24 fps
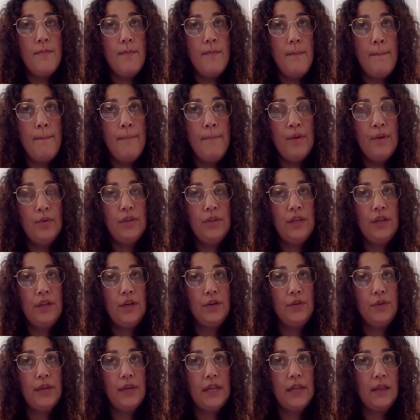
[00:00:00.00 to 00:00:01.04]
building
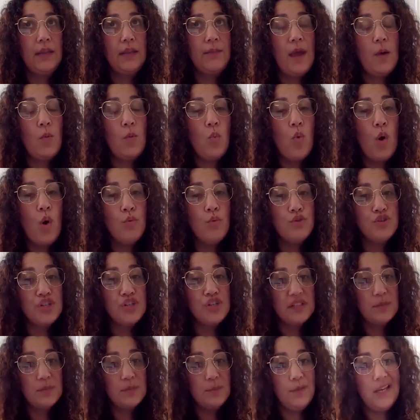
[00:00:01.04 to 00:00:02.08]
curriculum that won't
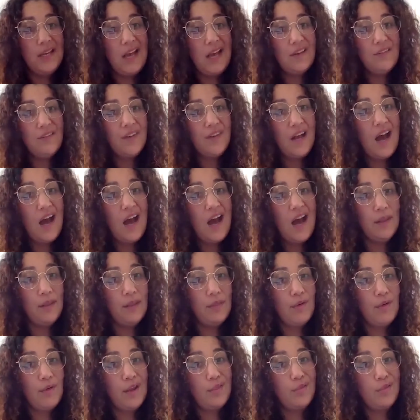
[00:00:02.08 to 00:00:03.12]
just be kind of a common
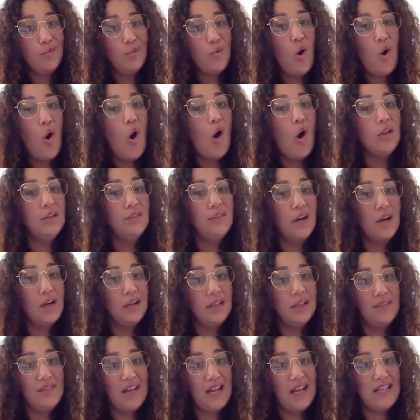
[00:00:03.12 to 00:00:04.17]
thread through all of our
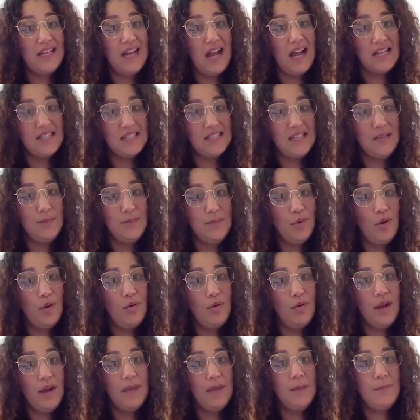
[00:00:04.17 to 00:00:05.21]
1199C
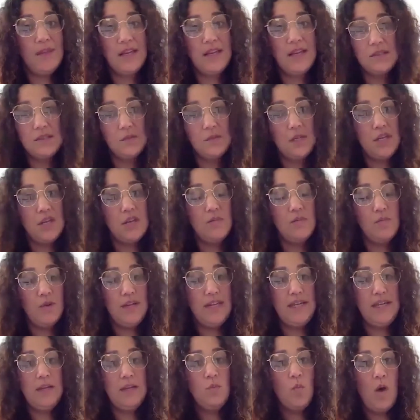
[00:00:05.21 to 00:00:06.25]
programming, because
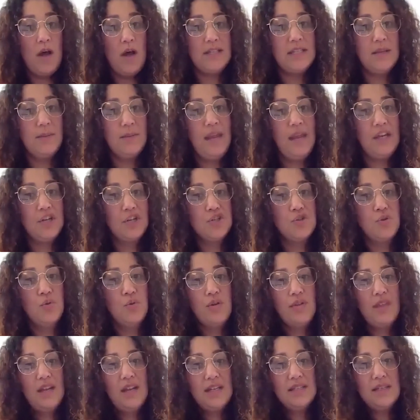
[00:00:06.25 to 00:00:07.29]
we want to make
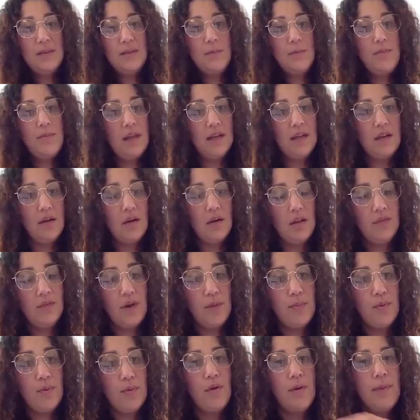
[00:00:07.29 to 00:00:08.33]
sure that it's embedded in all of
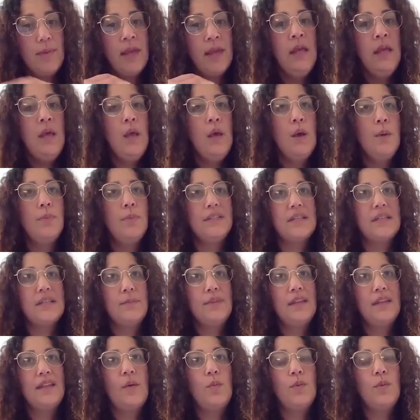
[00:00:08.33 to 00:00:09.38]
our programming, but
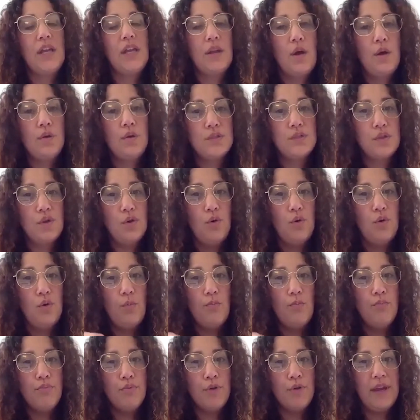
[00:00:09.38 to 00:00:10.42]
something that we can also
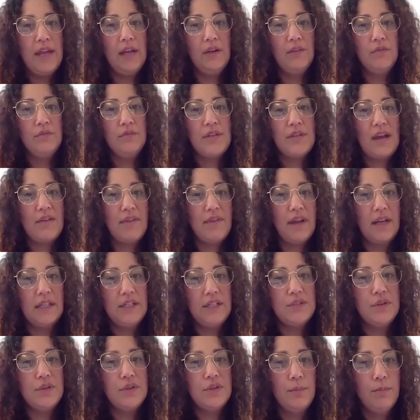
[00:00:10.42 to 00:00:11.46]
bring directly
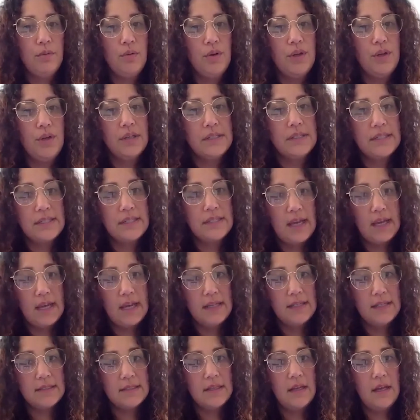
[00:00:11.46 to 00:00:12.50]
to employer
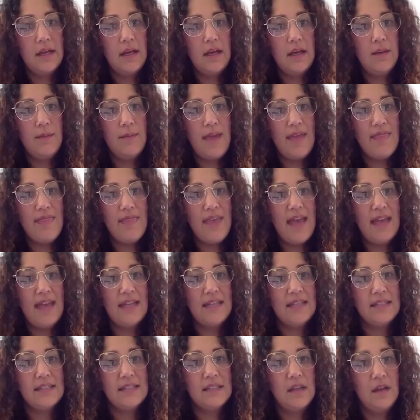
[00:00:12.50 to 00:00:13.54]
sites, and that
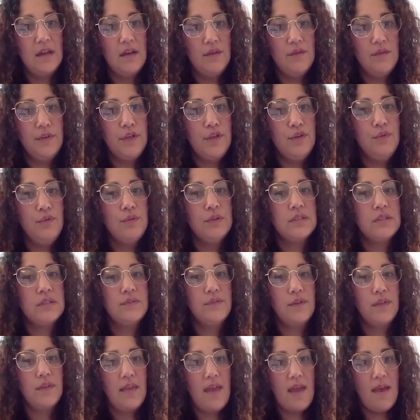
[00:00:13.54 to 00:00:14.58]
is of use
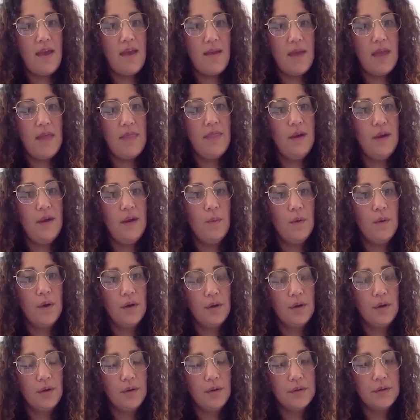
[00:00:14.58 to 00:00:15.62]
for them and their
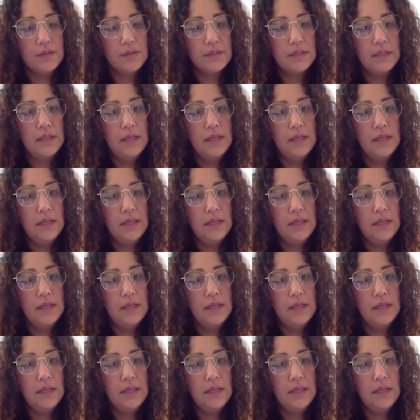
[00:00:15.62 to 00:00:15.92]
workers.